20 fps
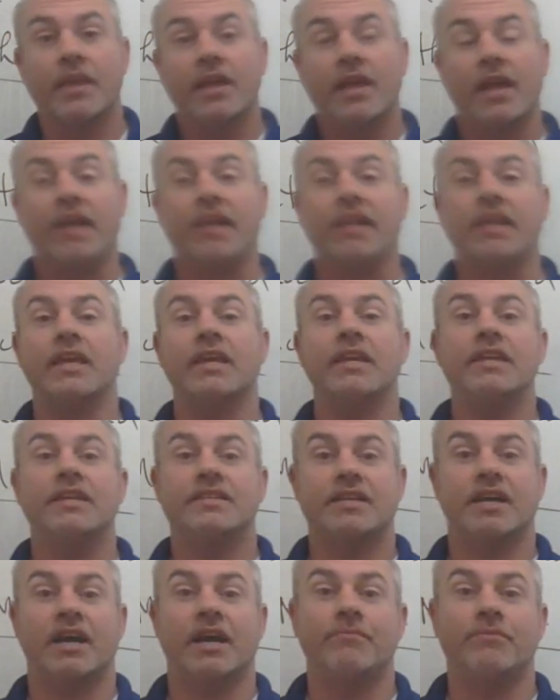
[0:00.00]
And
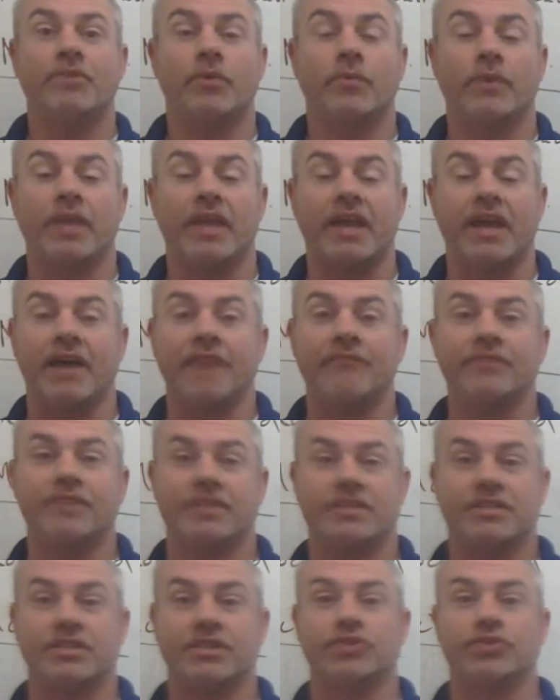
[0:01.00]
anytime that we have
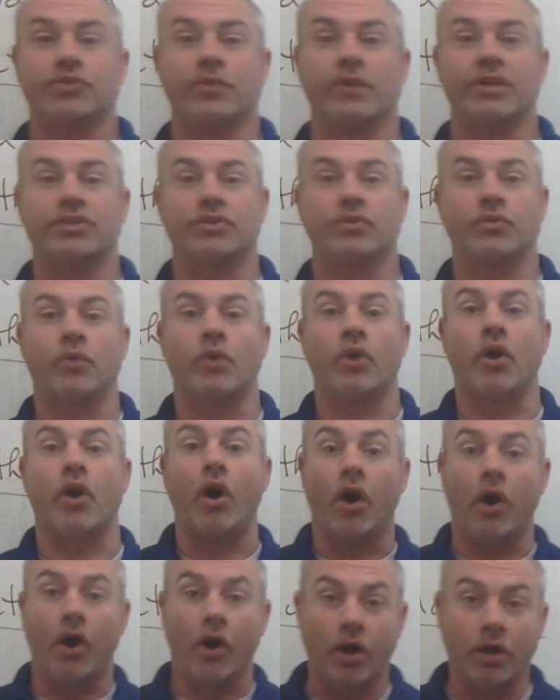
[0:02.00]
this situation where
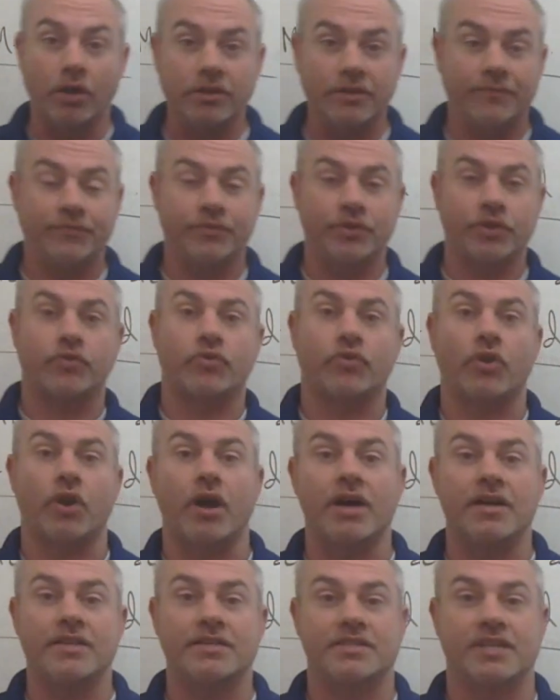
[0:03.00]
all of the
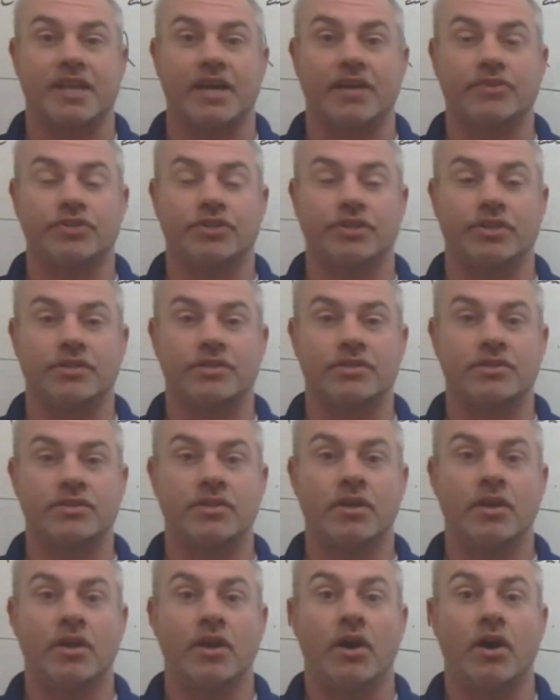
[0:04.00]
cross sections
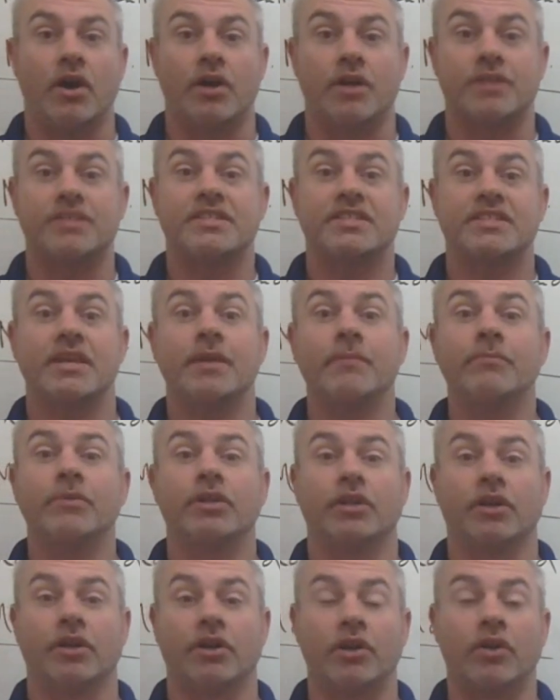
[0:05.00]
are
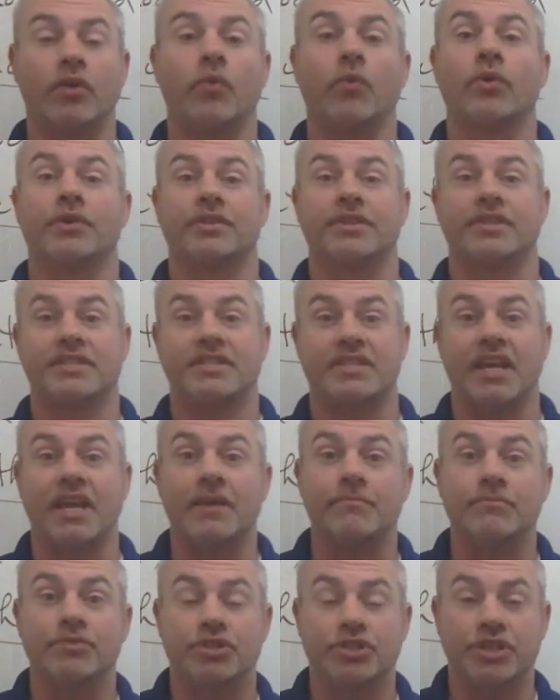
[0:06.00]
similar or the
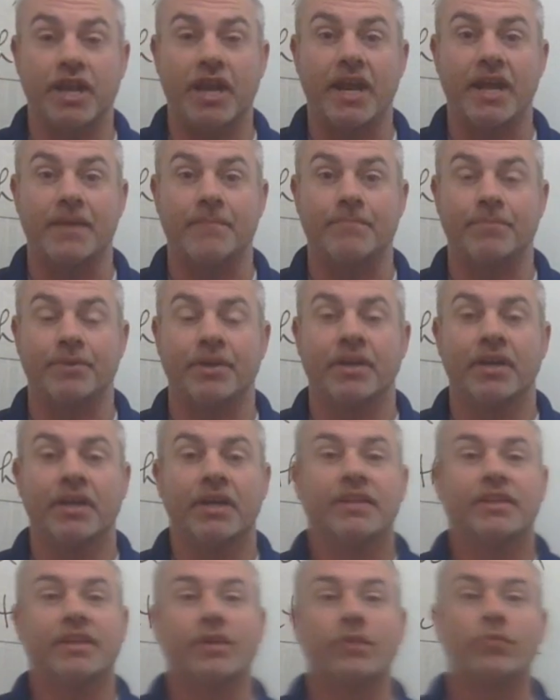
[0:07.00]
same shape,
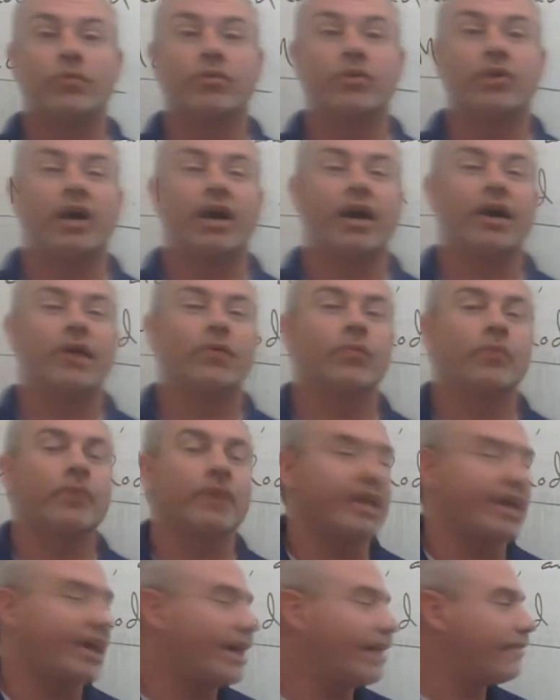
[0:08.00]
then uh, we
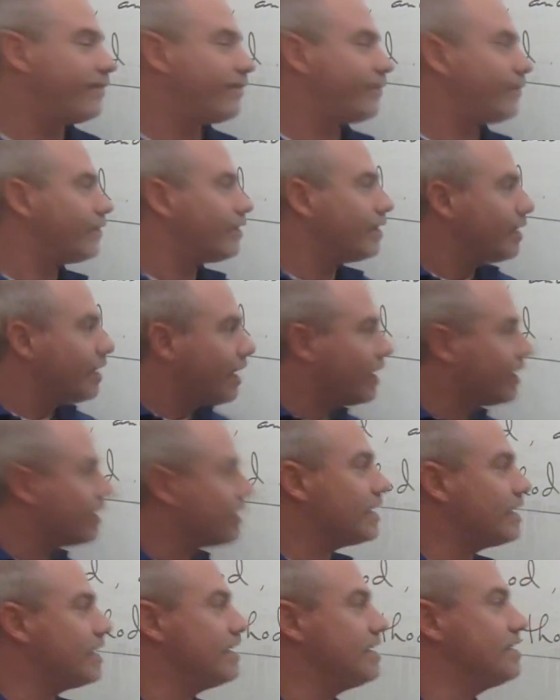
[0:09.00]
have an
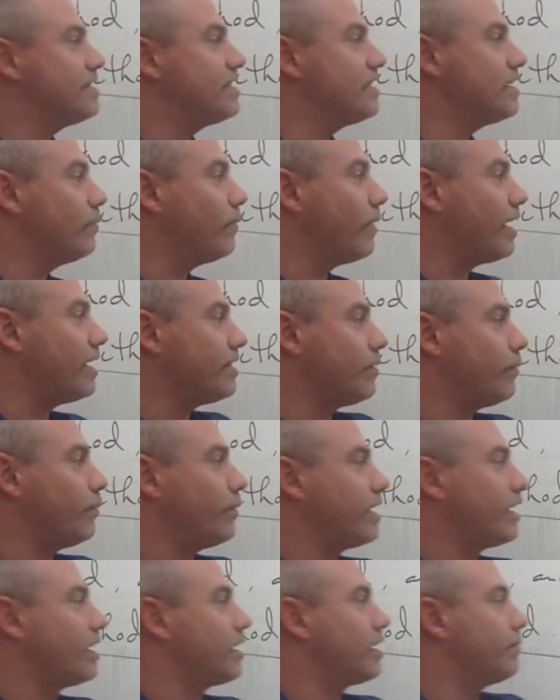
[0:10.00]
easy way that
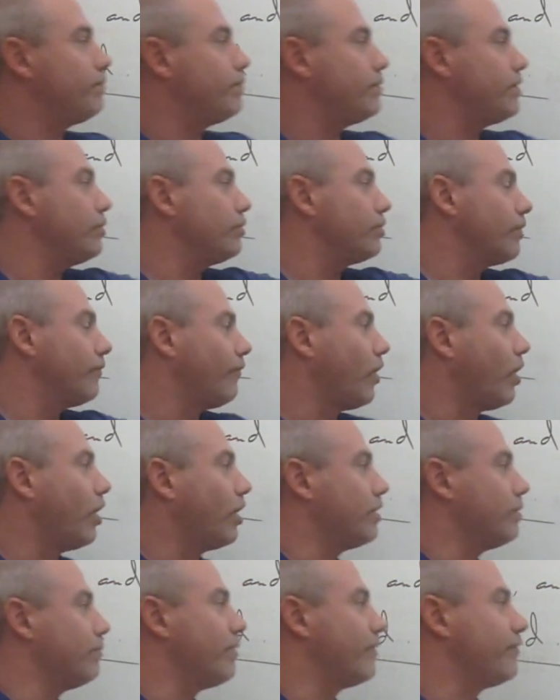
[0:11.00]
we can compute the
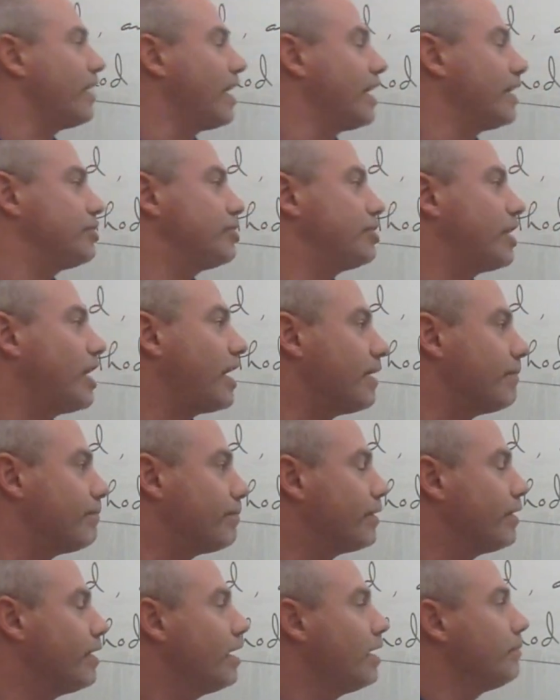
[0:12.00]
volume of that shape.
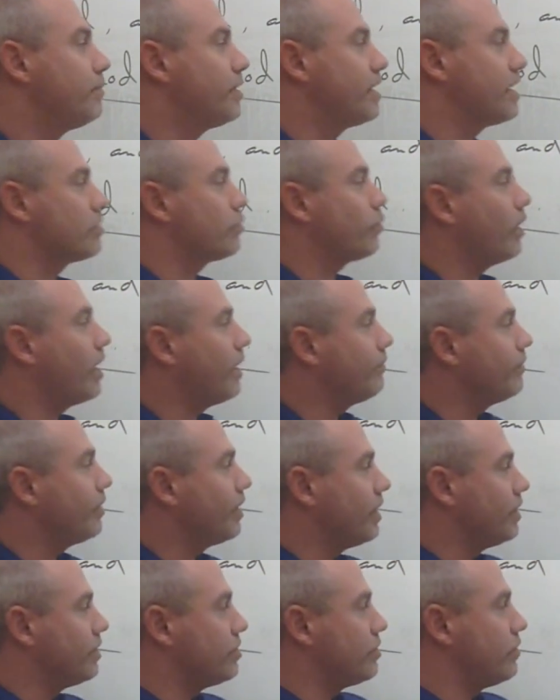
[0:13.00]
Because what I'm
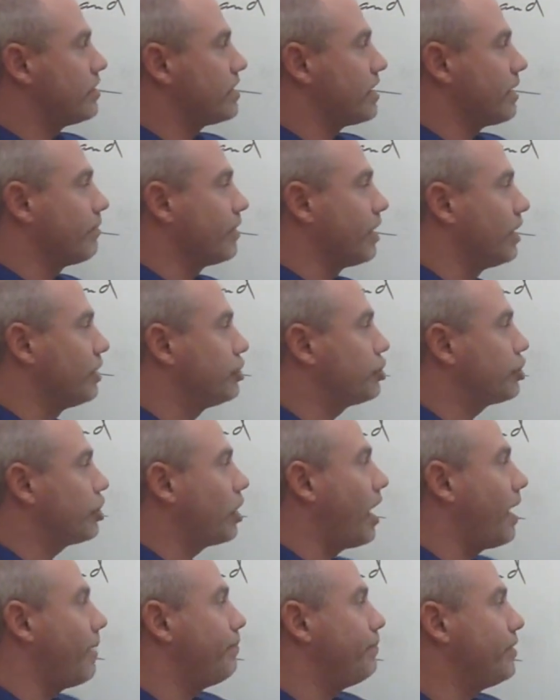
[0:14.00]
going to do is I'm going to
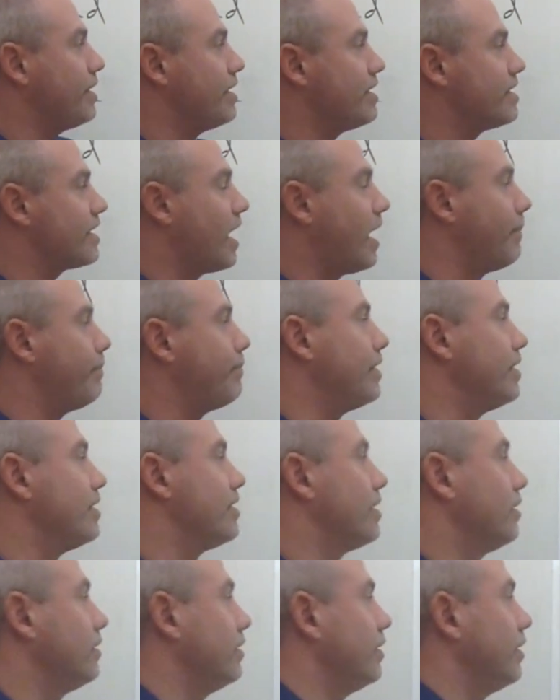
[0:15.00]
chop these up
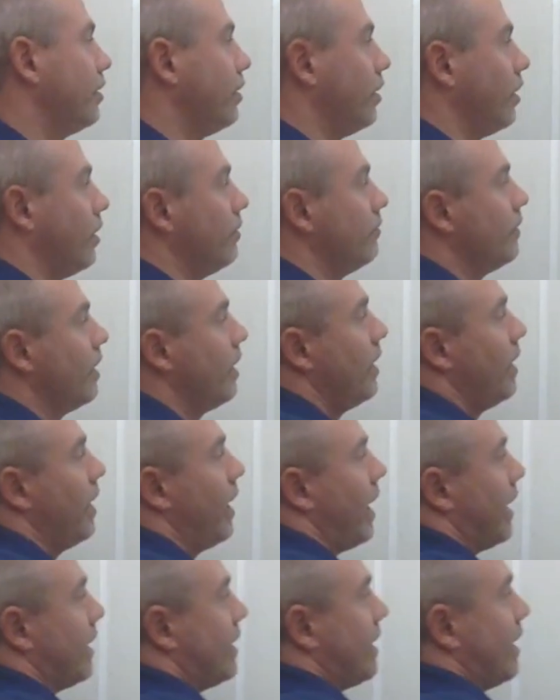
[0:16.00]
into little,
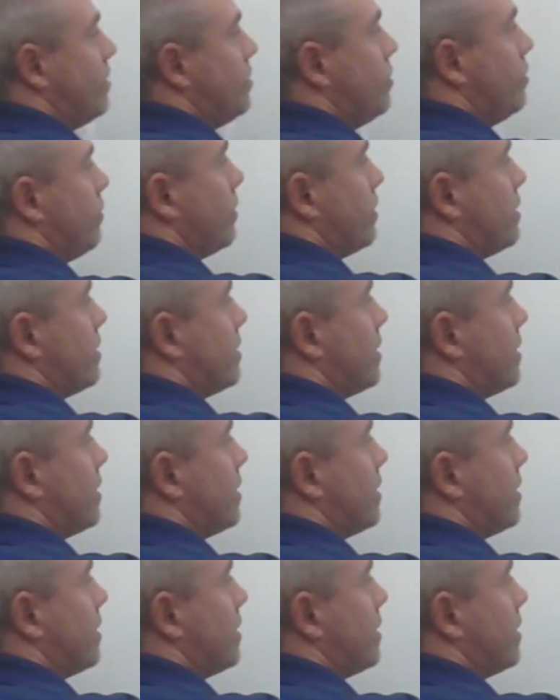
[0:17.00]
I guess you could